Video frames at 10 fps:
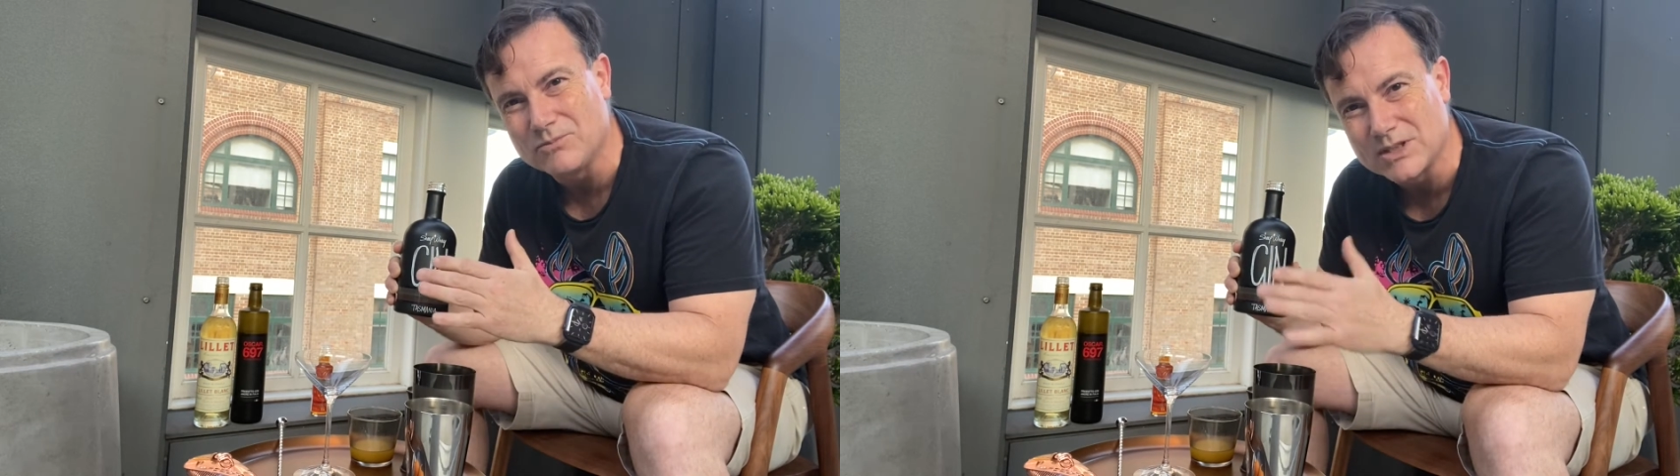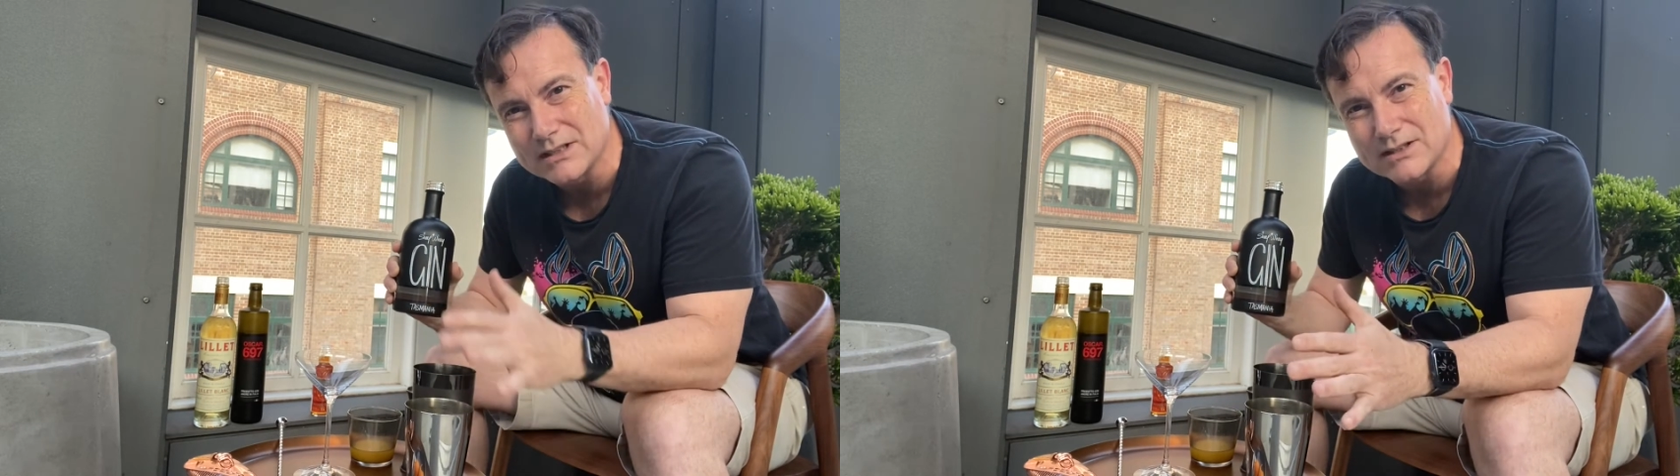
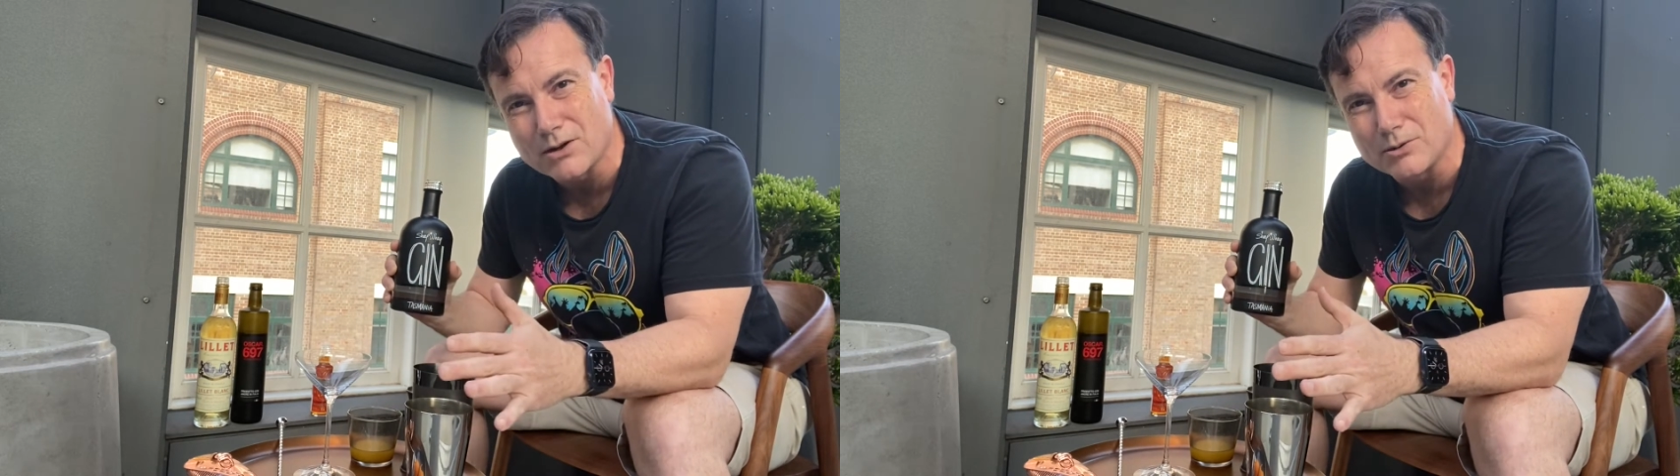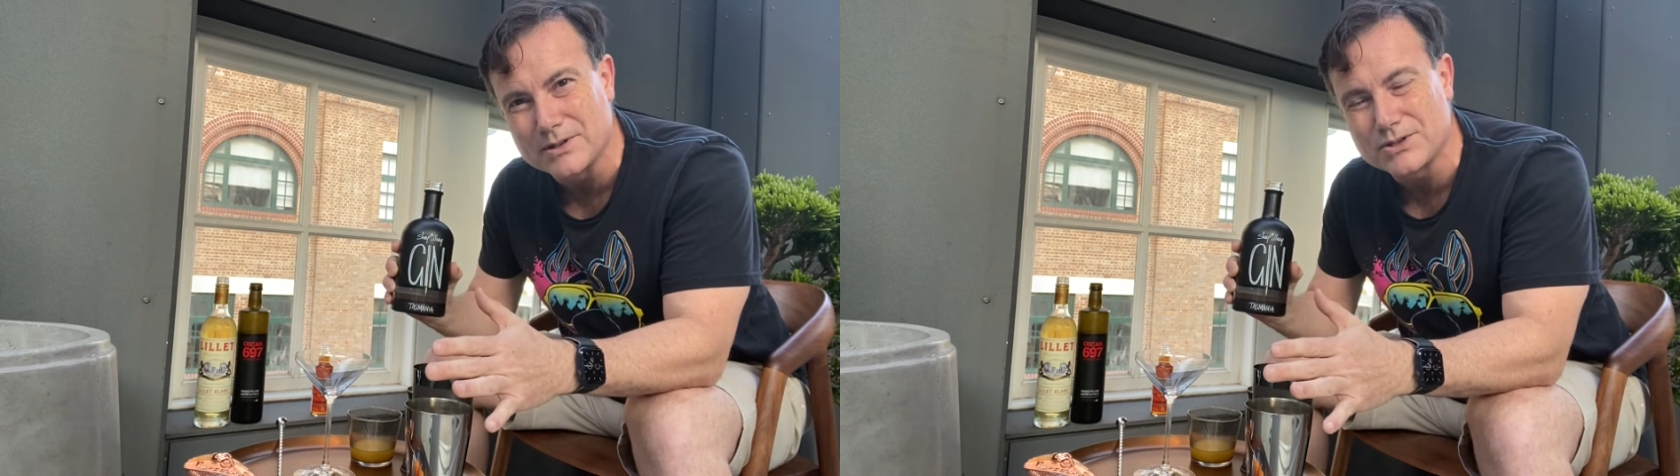gin and
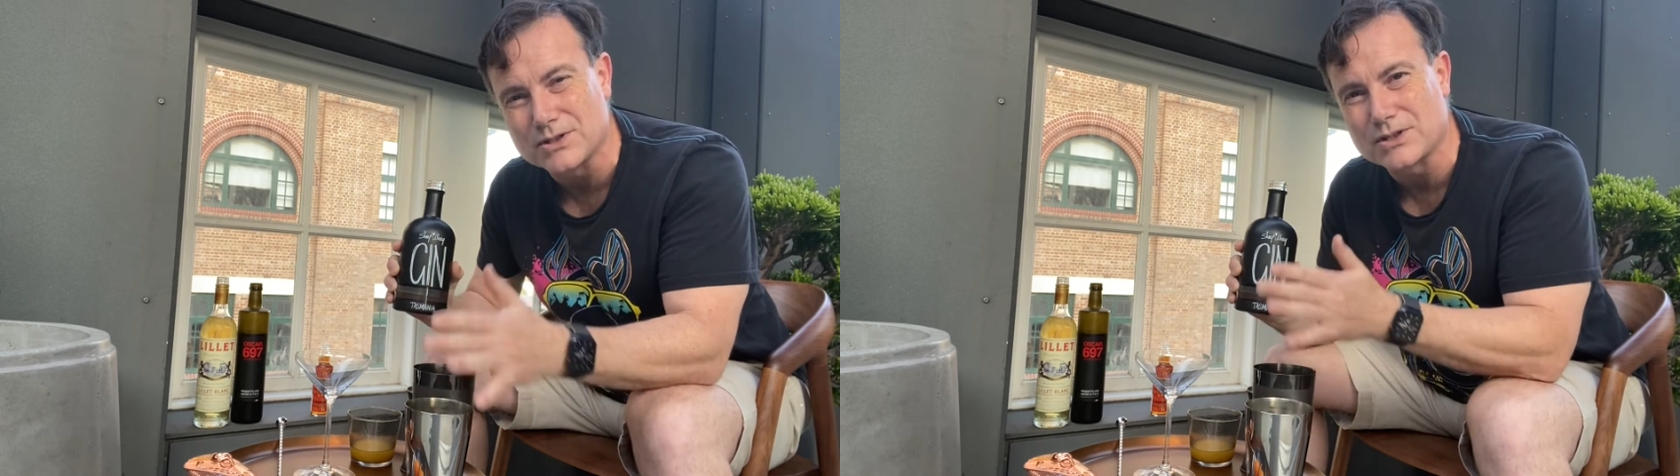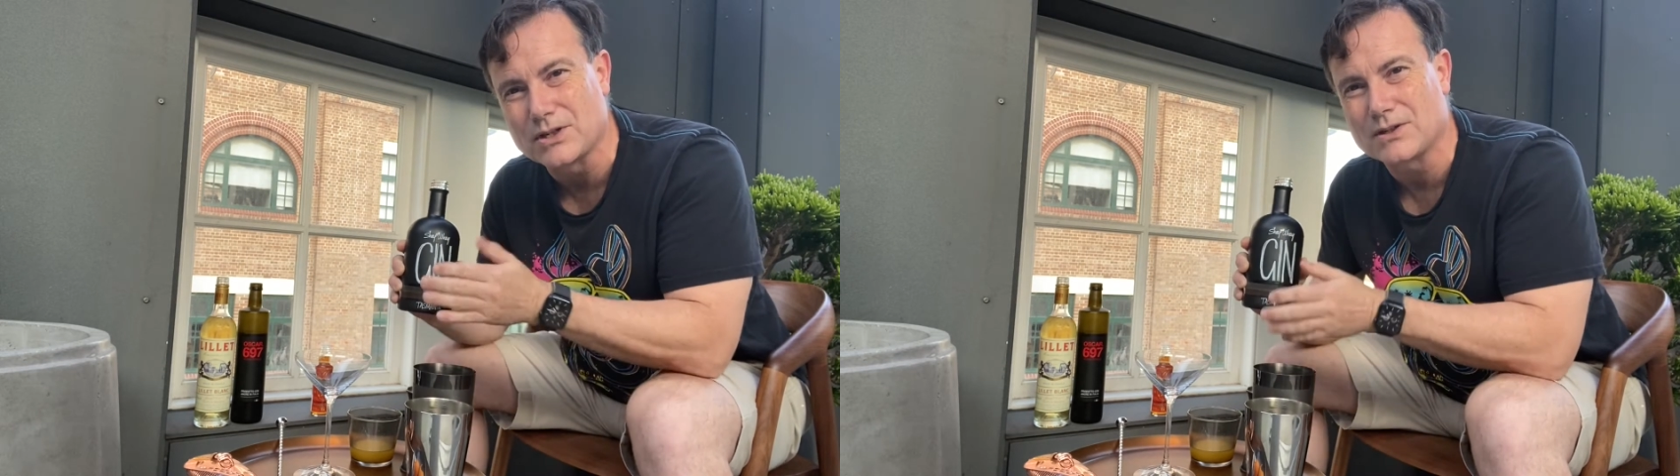orange
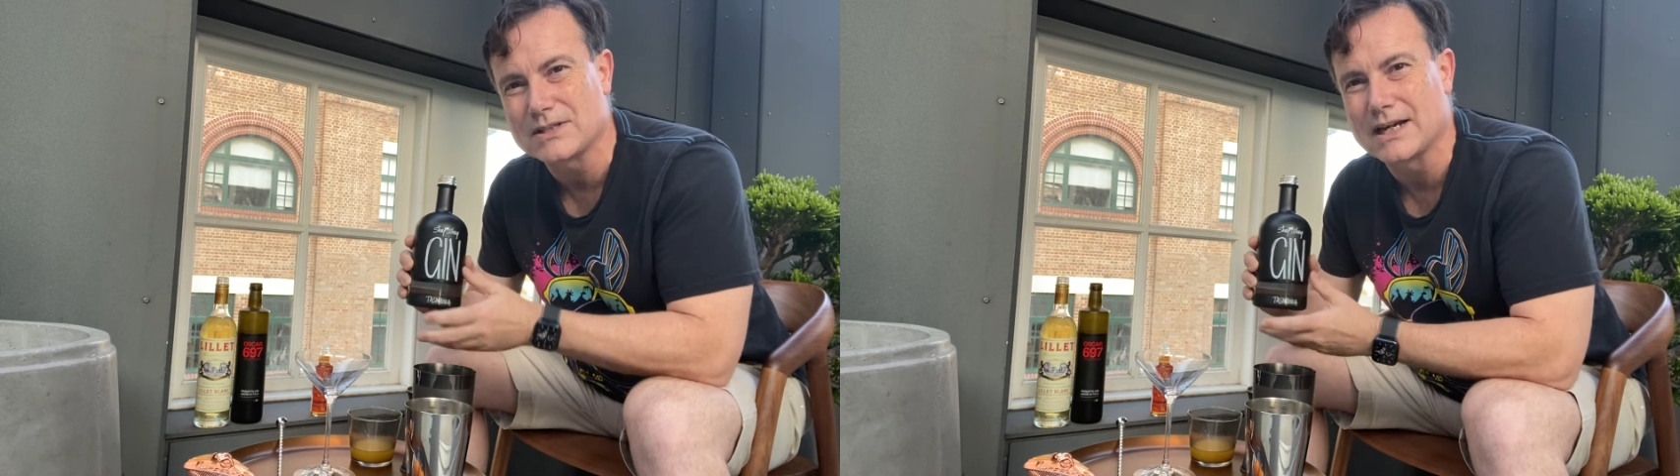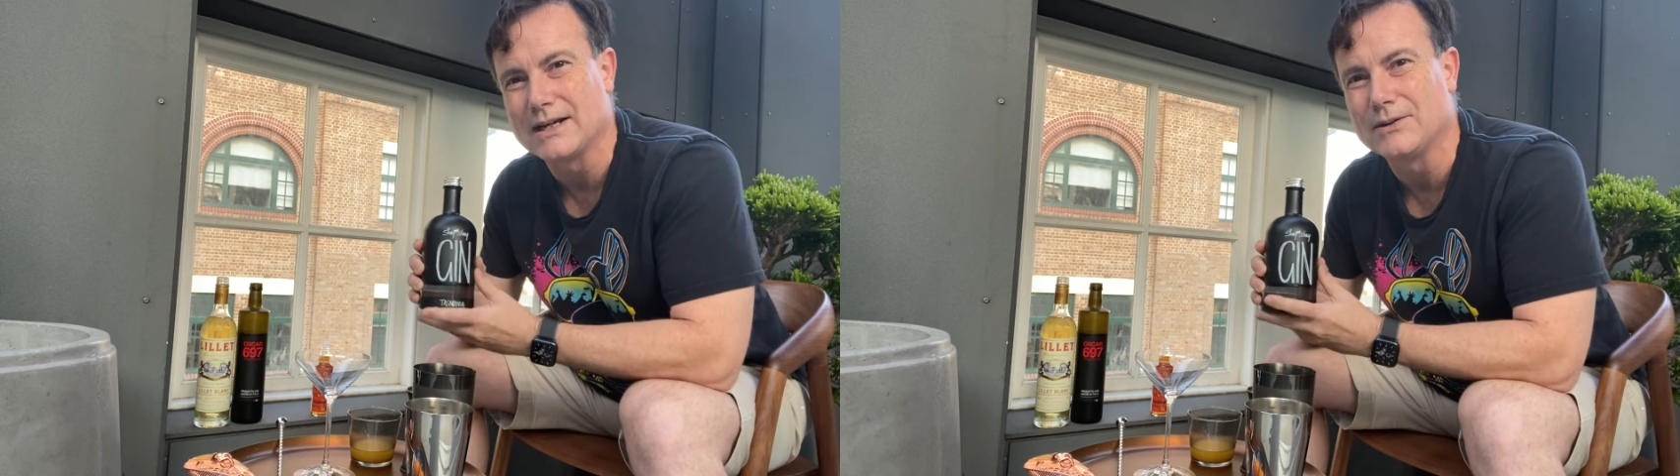juice
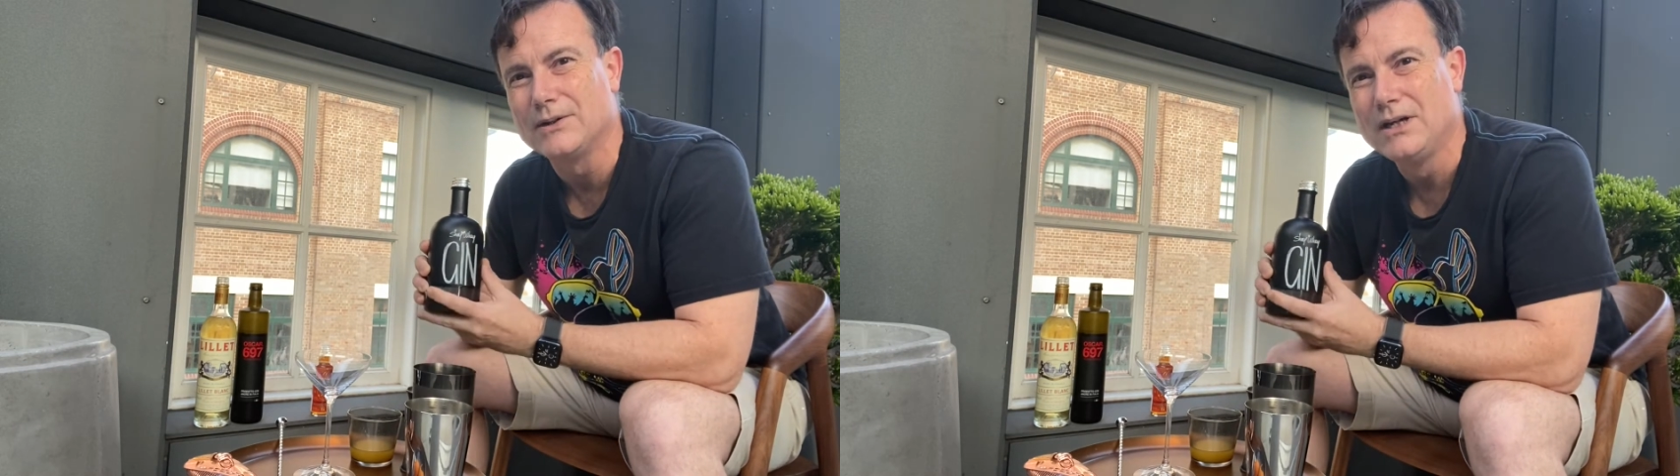cocktail